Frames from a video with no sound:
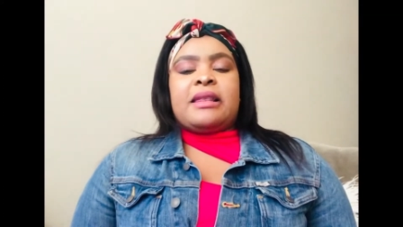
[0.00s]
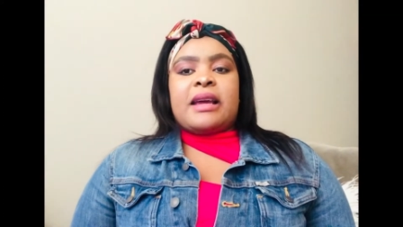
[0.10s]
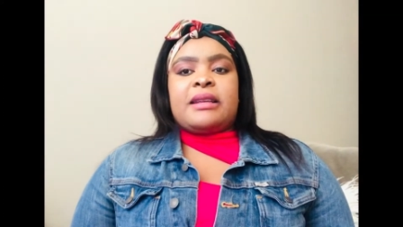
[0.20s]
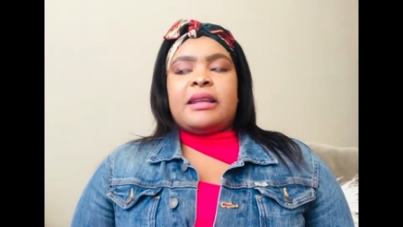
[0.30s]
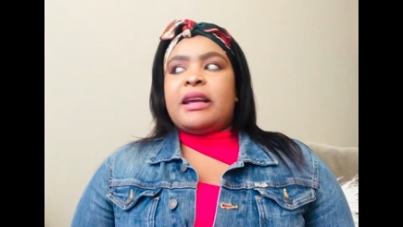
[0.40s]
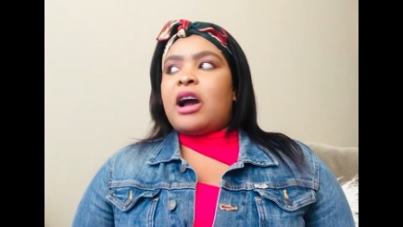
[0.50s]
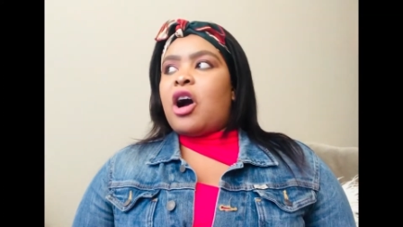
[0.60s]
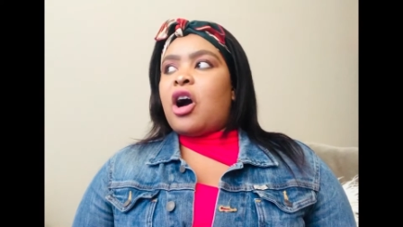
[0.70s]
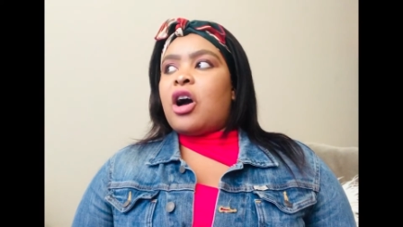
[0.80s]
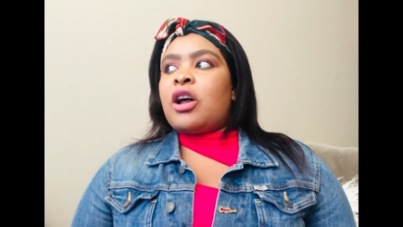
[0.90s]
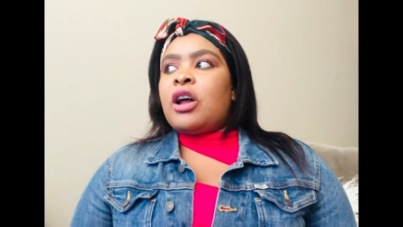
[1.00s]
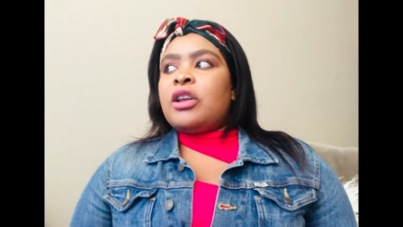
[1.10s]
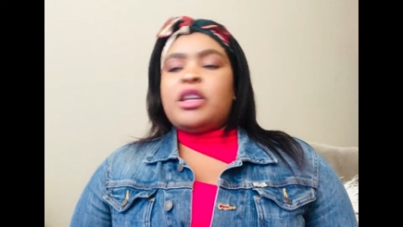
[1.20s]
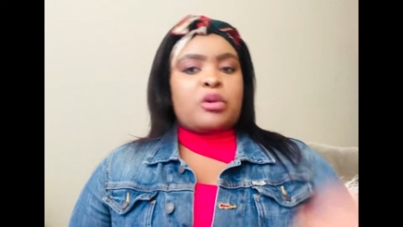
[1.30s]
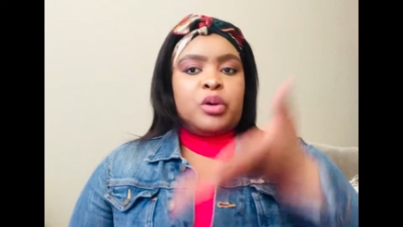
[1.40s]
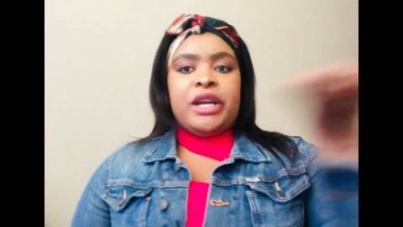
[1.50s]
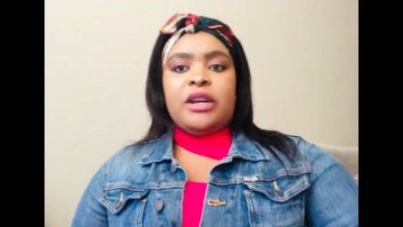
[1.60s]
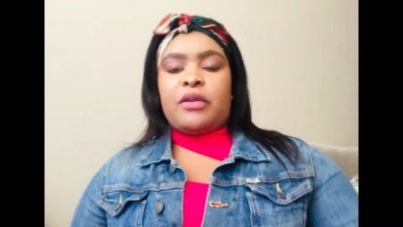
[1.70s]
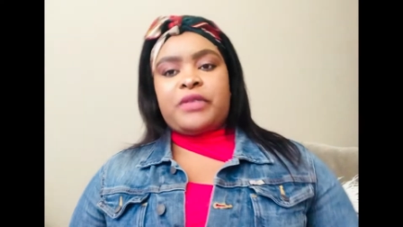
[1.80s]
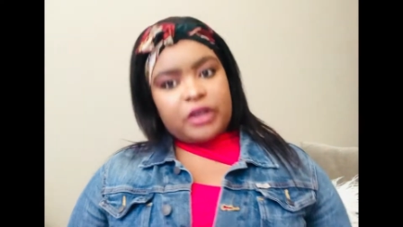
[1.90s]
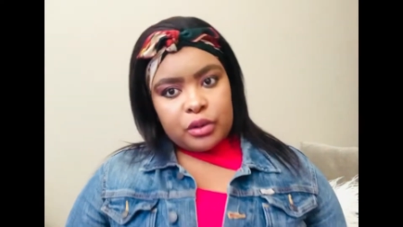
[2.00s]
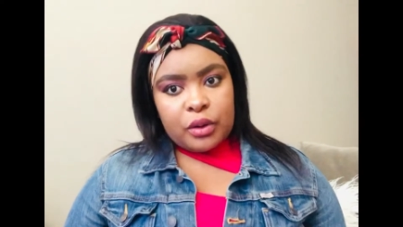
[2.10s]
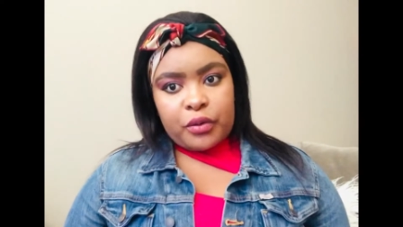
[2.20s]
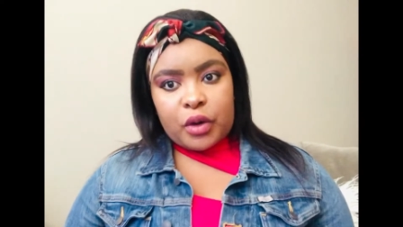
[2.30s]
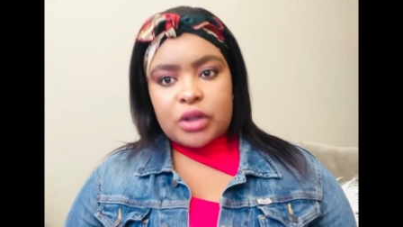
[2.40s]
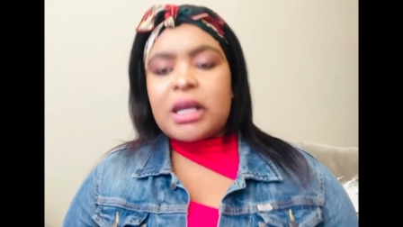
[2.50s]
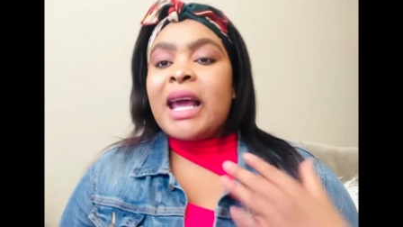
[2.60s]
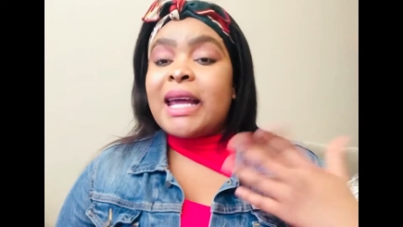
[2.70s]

that they are the queen of the universe.